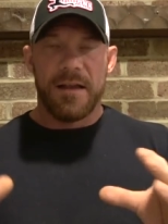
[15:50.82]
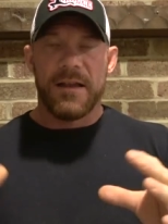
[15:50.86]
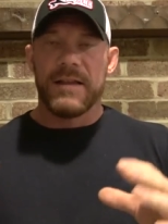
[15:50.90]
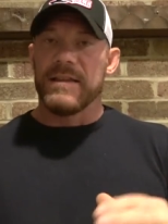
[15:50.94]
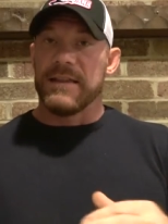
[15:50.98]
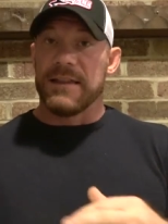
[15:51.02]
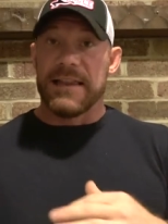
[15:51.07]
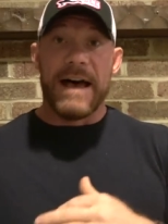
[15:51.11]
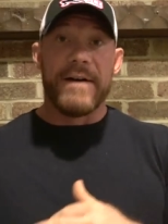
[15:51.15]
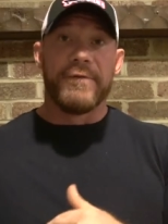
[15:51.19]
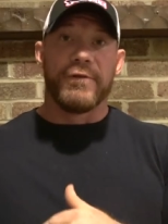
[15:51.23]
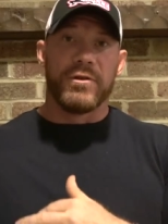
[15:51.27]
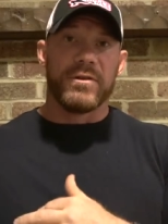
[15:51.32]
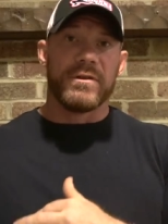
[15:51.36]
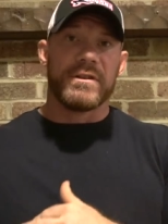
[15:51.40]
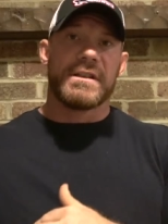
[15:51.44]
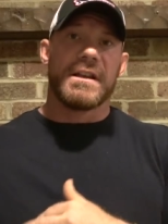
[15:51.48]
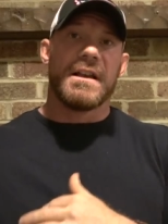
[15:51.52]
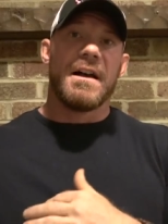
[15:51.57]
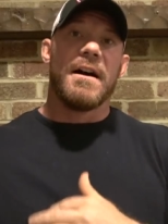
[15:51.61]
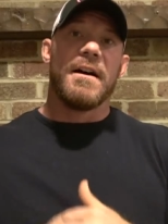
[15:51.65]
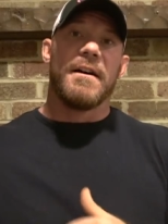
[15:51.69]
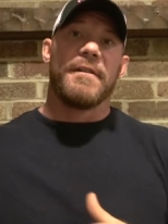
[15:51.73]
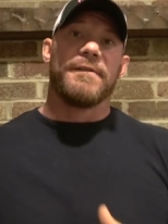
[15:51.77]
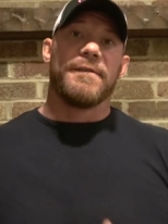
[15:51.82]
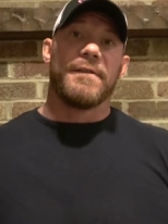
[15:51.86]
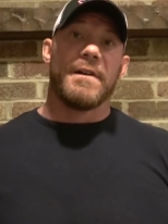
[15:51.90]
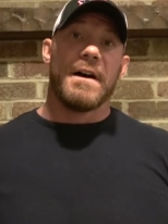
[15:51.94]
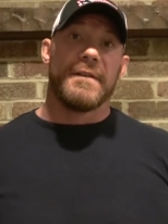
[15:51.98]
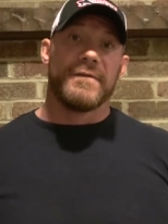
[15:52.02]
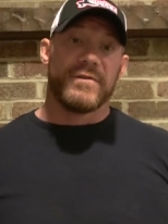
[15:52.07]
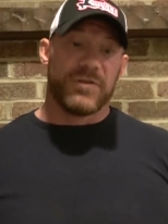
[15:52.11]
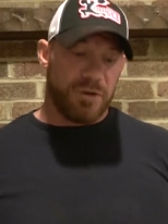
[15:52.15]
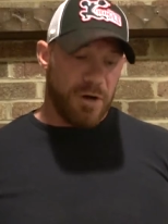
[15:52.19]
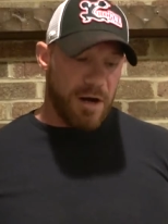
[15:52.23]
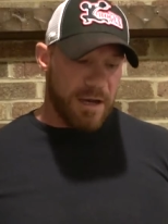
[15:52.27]
levels of,
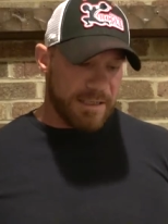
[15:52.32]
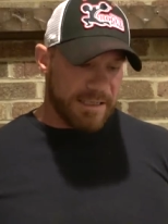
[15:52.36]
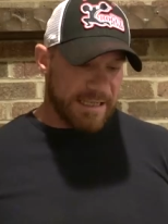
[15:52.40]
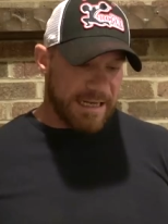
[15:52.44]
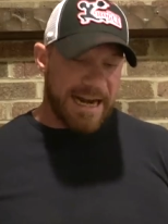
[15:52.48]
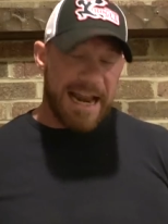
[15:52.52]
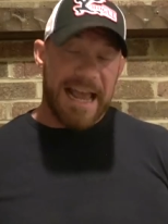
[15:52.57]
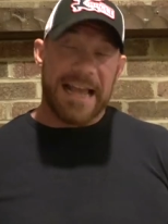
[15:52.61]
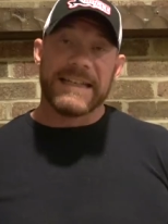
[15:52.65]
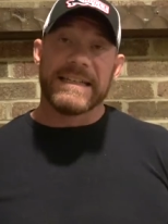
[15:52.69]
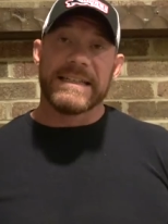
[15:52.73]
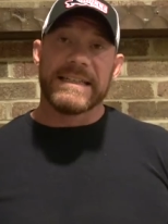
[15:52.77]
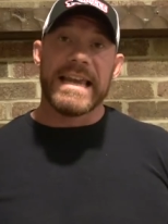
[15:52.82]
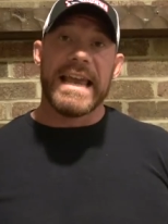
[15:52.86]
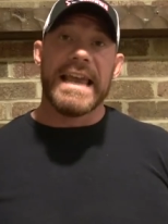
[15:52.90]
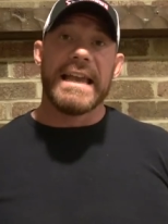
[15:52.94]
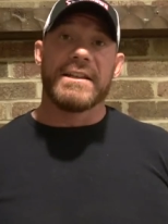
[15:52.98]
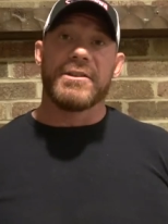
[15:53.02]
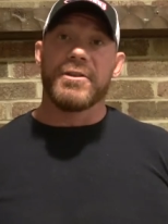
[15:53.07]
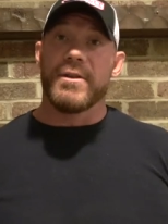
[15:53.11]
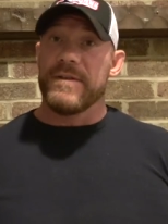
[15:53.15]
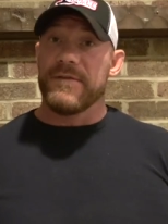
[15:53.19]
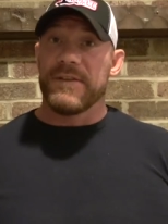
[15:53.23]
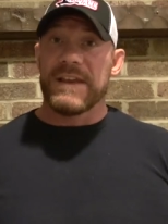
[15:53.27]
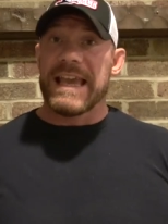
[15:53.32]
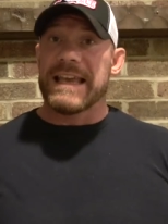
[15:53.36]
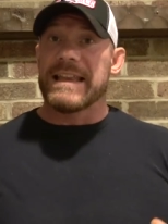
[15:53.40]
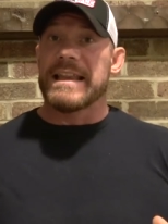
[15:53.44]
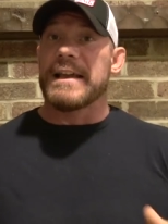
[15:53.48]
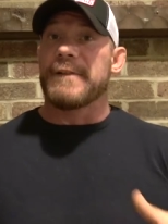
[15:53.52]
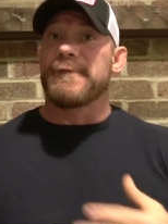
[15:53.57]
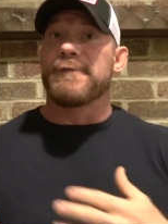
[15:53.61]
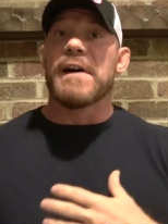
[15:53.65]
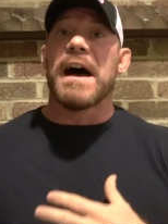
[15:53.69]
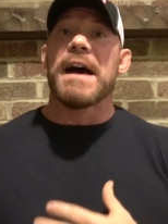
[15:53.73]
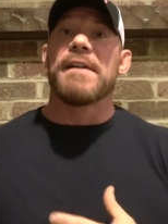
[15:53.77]
of drugs that I had to take to even get
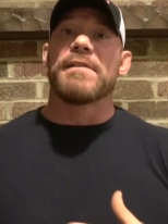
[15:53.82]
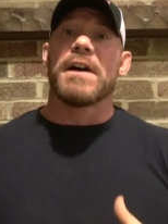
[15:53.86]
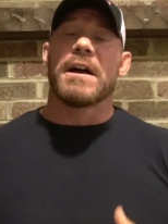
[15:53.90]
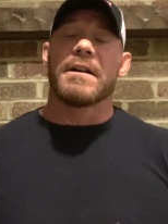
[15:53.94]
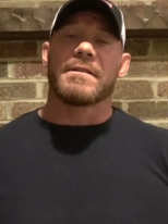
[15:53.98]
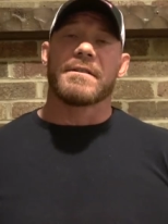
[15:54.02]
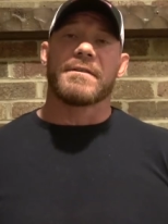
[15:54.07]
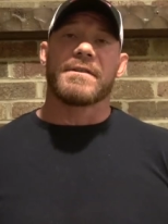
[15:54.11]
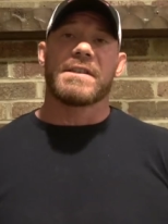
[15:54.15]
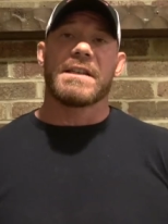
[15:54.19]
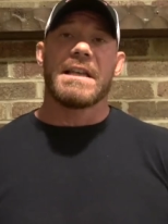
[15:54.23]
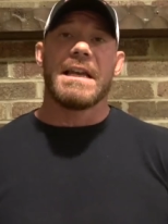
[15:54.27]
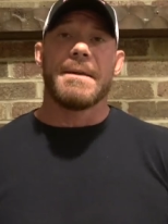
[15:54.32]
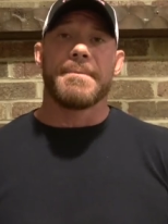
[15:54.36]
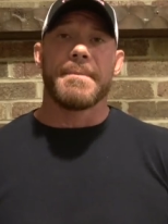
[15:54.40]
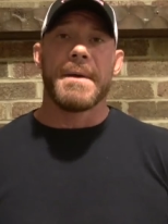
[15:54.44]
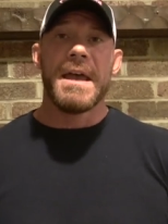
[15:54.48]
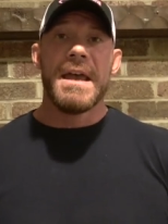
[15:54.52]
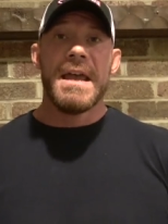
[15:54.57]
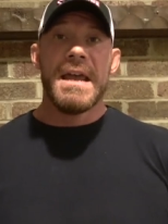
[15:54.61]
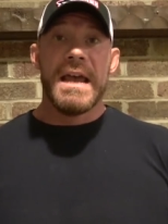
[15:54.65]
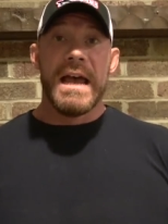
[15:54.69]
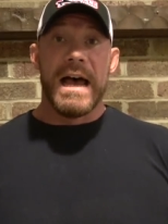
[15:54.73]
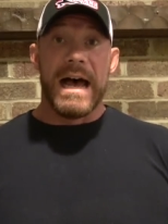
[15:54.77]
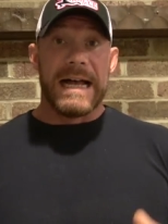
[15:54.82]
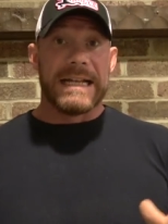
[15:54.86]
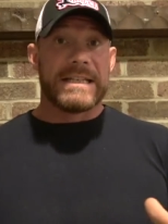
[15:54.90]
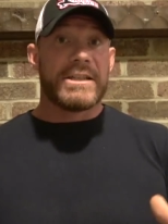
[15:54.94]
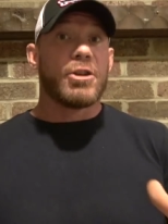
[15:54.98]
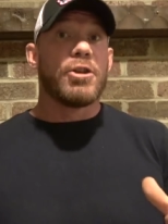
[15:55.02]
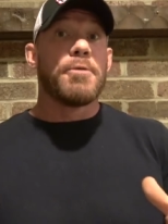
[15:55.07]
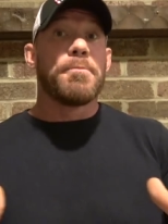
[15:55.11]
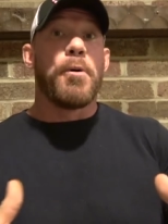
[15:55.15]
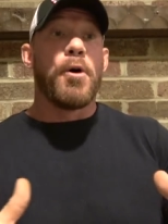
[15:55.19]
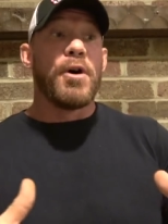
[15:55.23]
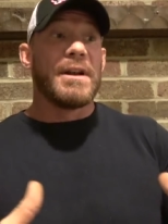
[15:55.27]
like five hours of sleep uh,
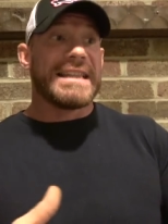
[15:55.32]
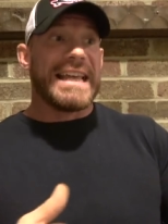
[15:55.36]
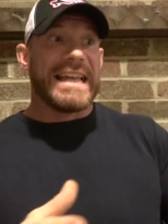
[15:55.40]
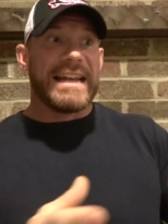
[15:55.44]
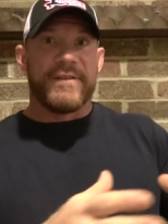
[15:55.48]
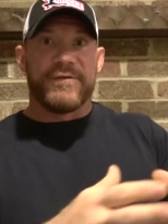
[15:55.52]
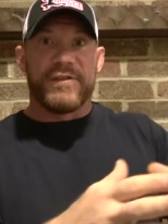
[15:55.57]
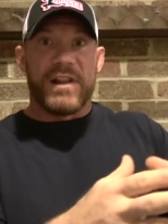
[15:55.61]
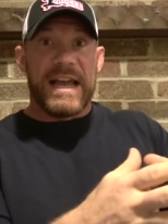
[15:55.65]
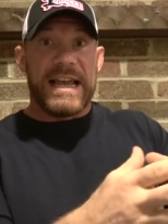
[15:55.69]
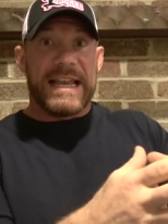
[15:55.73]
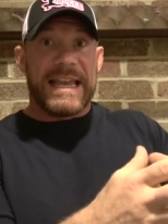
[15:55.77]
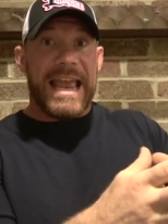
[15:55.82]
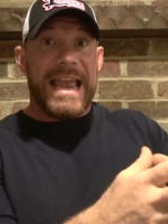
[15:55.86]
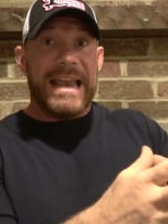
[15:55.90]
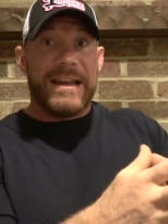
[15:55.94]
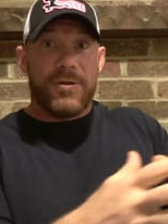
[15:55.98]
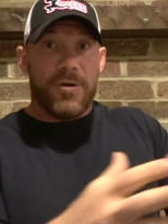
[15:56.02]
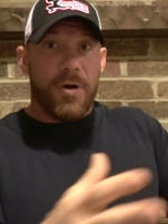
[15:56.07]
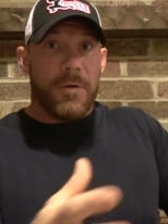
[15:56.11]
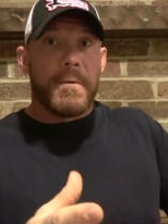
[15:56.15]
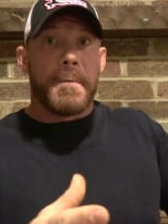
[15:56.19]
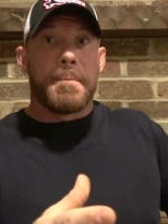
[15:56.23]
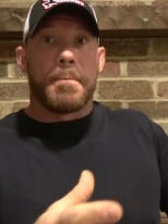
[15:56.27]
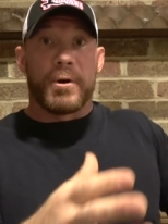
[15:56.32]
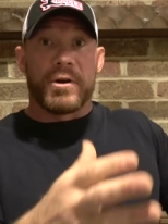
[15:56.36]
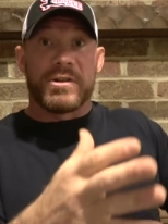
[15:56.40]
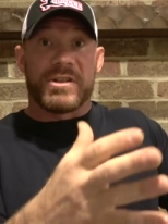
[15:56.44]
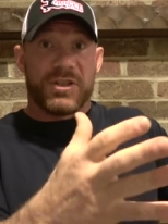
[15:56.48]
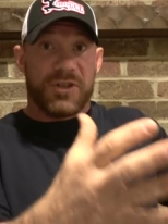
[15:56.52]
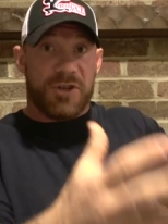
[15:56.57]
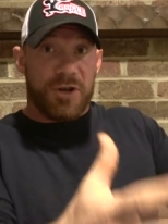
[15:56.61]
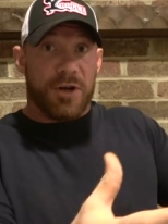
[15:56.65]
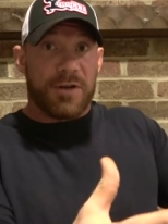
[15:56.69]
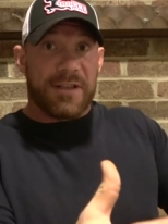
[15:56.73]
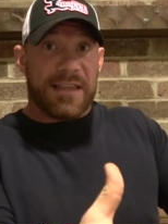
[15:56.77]
to the point that if like a normal
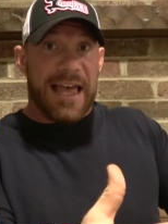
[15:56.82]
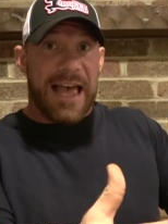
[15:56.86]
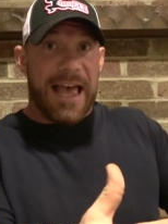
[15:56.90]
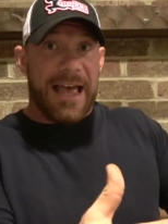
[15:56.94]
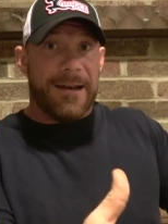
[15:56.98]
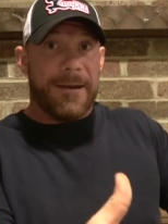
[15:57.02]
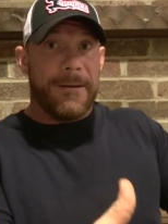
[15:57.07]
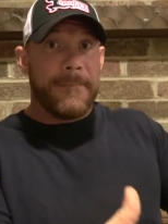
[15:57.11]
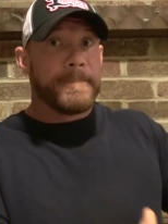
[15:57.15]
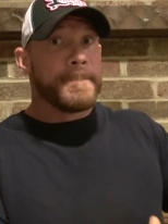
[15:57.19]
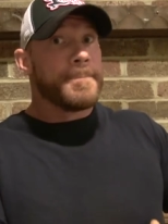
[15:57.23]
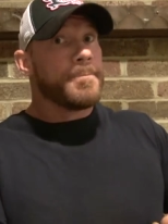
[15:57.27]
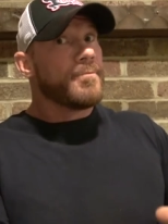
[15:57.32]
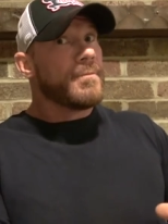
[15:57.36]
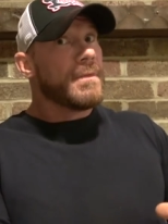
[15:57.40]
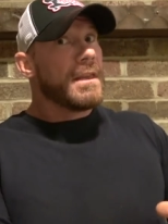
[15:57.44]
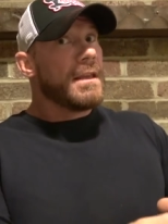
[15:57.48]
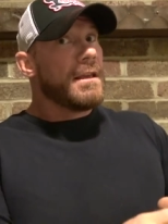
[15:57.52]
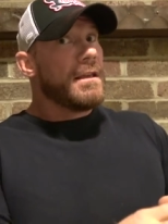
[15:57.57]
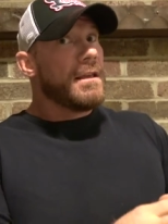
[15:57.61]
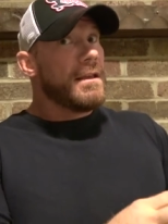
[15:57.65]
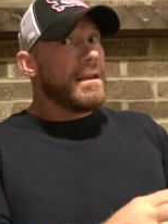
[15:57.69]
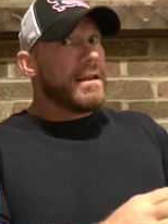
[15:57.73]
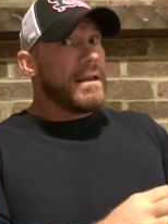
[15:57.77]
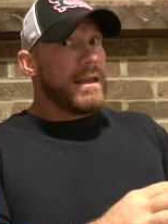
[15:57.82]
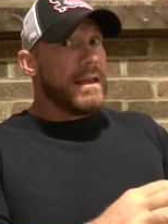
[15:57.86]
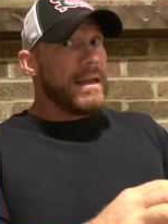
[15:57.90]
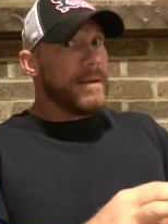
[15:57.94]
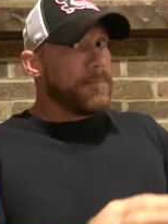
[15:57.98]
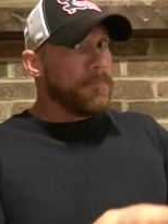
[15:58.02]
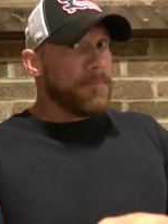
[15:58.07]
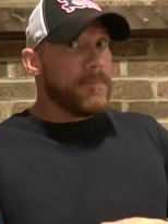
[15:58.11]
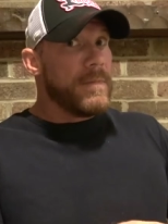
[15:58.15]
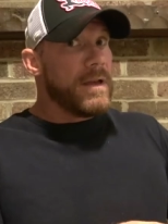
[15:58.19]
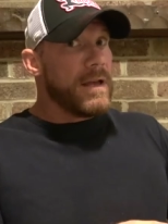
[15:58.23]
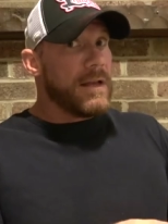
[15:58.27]
person took that,
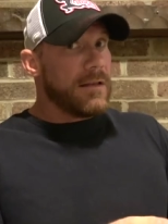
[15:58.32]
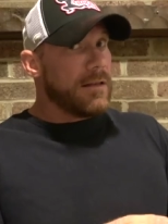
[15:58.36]
it,